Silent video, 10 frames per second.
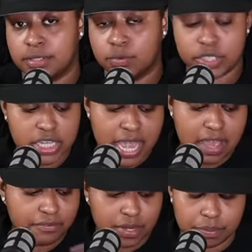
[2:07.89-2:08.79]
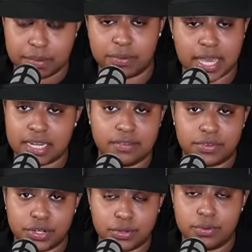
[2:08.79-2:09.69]
which half of the people can't even
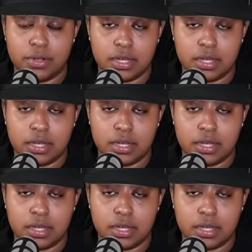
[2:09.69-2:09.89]
do,